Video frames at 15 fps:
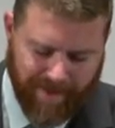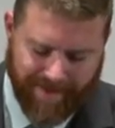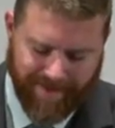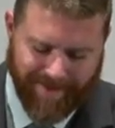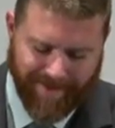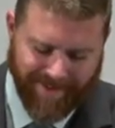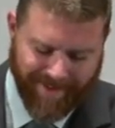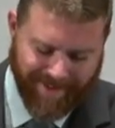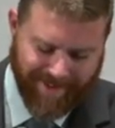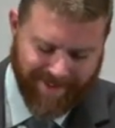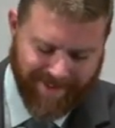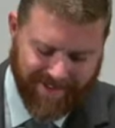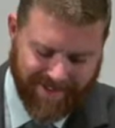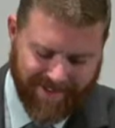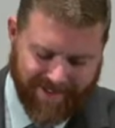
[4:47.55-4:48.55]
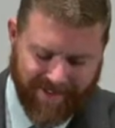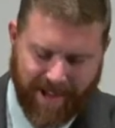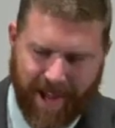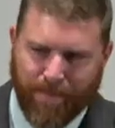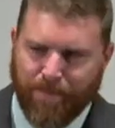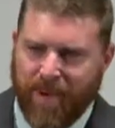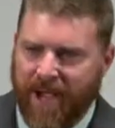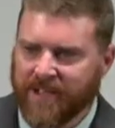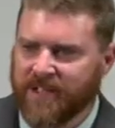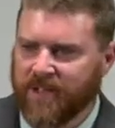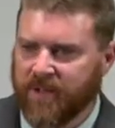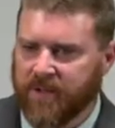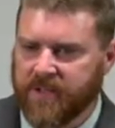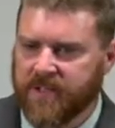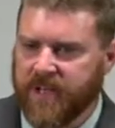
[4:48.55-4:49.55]
At best,
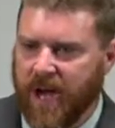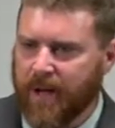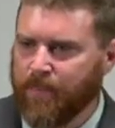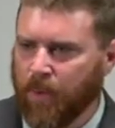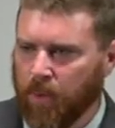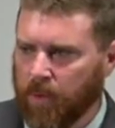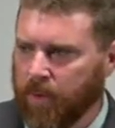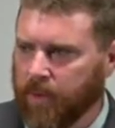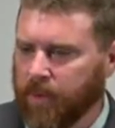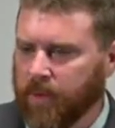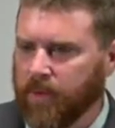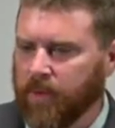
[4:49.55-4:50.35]
you're a cyborg.